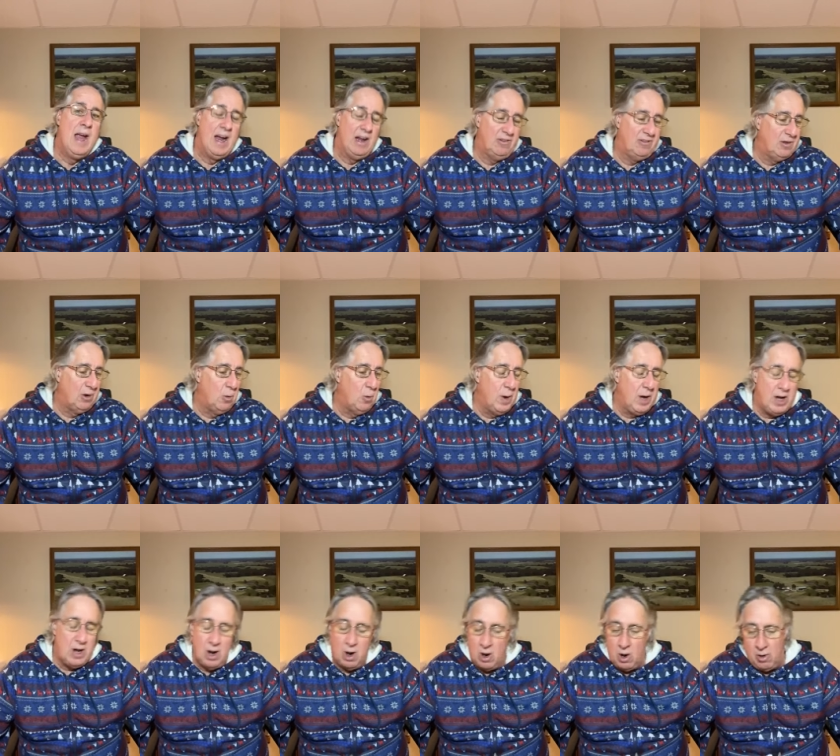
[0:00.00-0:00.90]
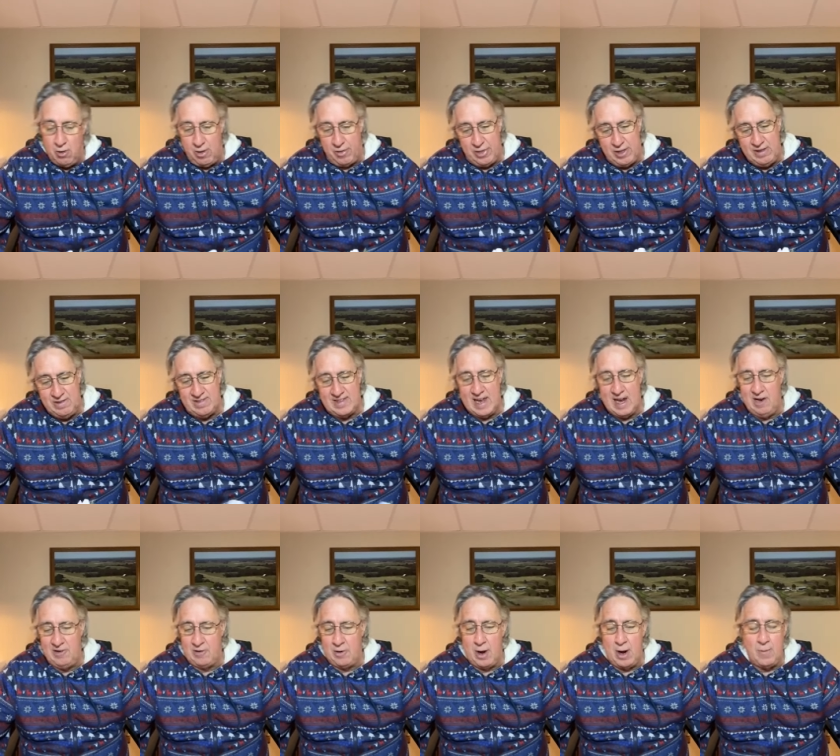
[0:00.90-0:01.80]
And so we know that these
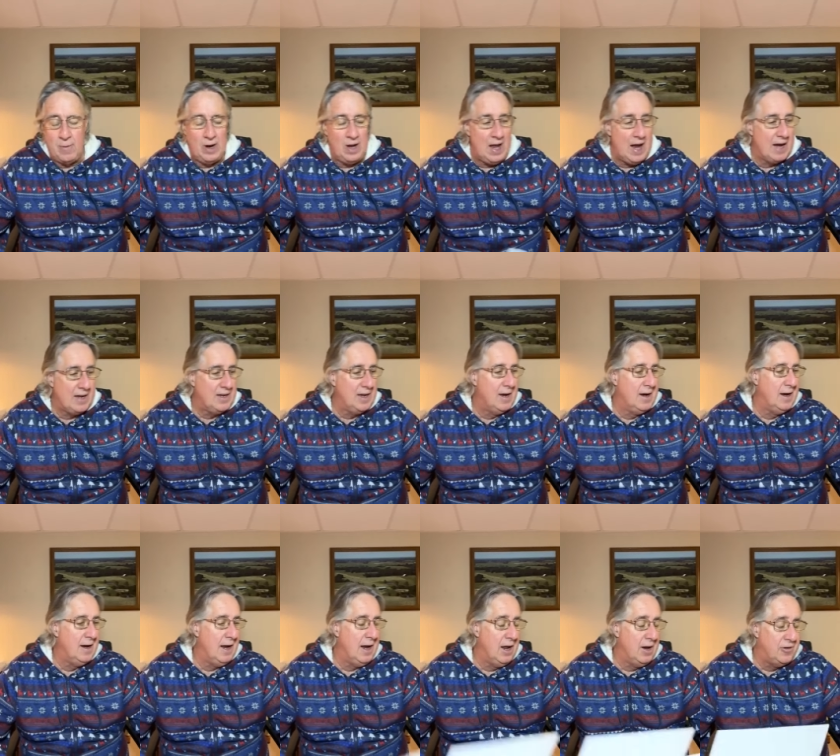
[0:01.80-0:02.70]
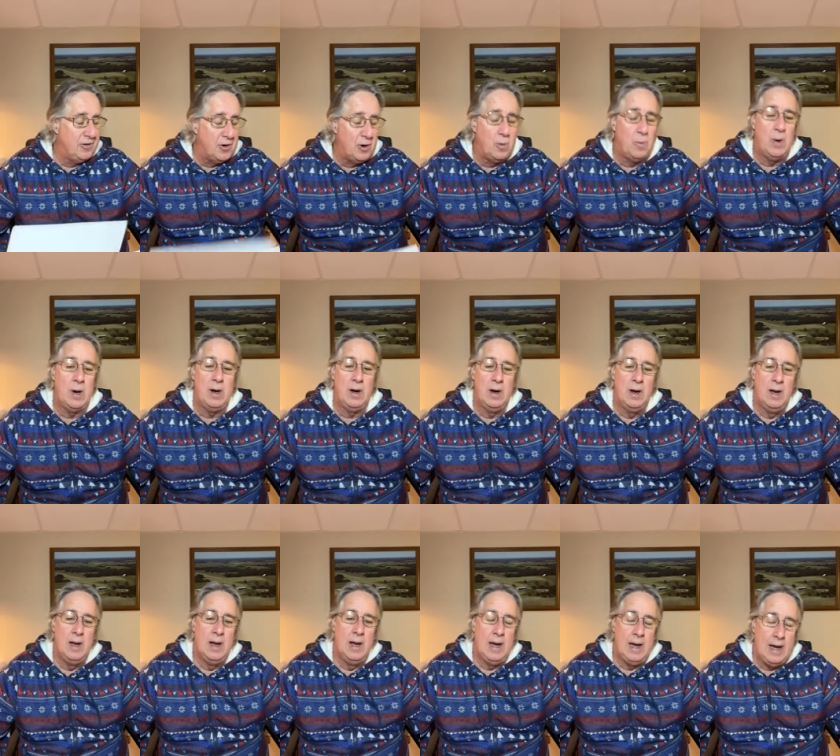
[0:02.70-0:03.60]
things are interrelated and inter
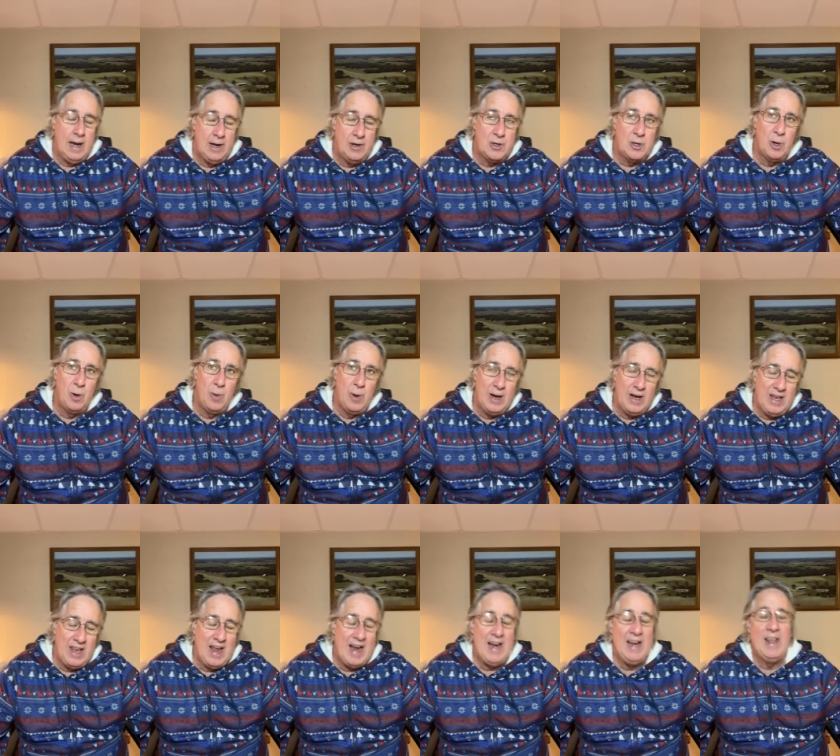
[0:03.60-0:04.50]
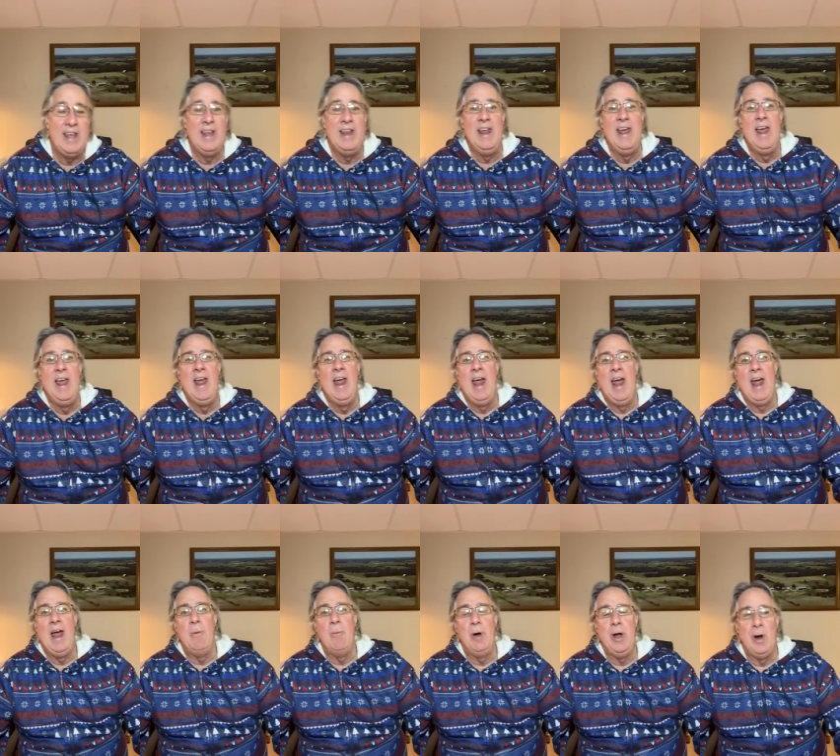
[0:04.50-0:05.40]
interrelated.
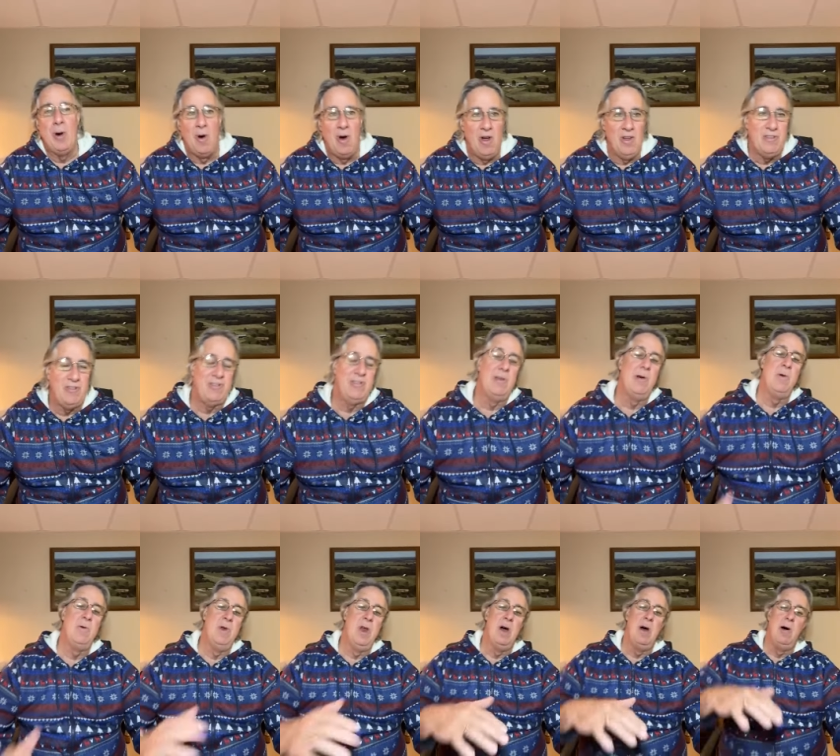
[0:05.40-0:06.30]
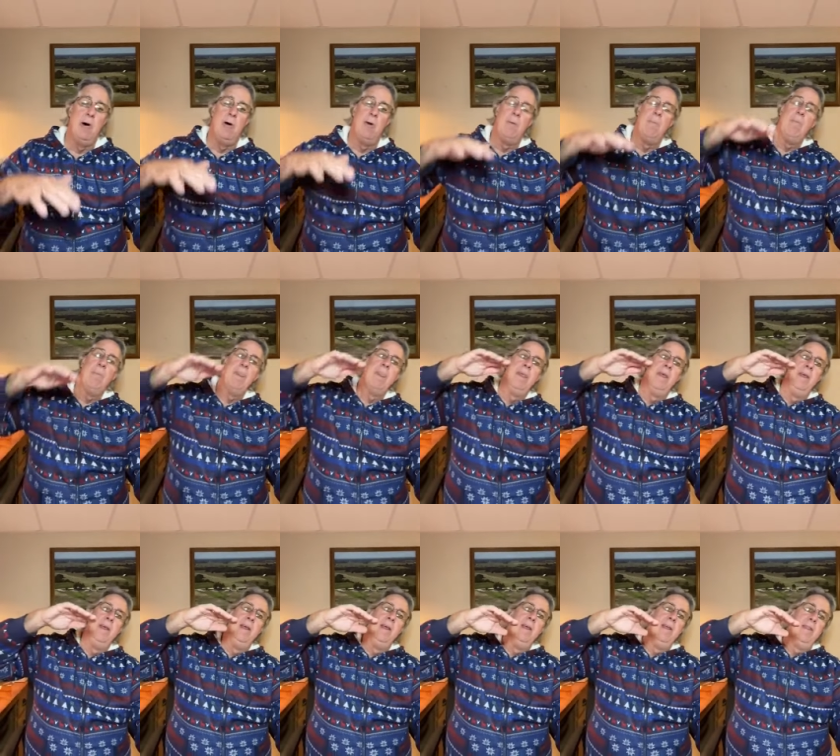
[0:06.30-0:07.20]
And we also know
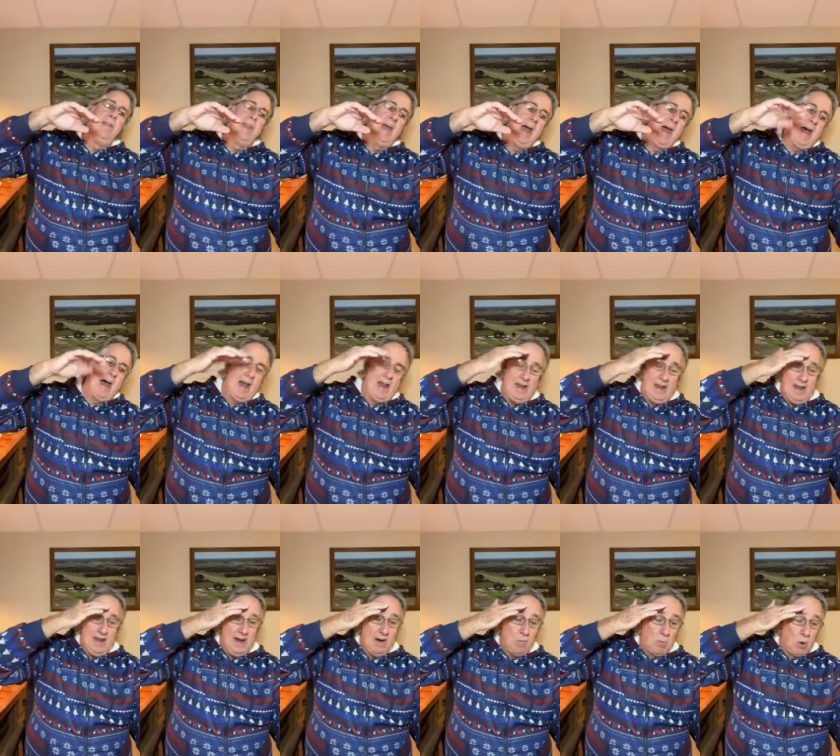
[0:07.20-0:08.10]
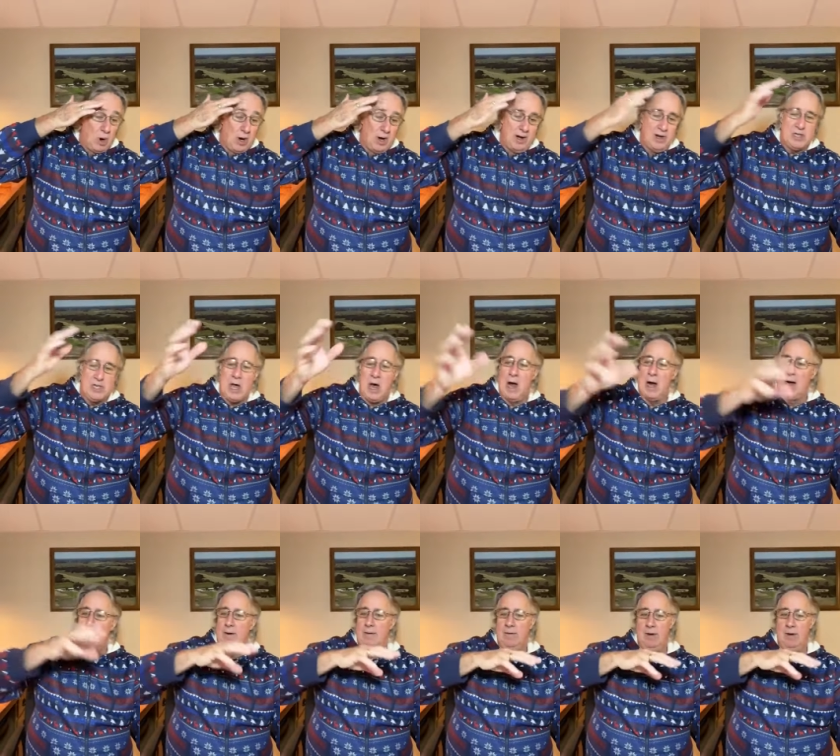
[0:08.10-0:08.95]
that we're going to talk,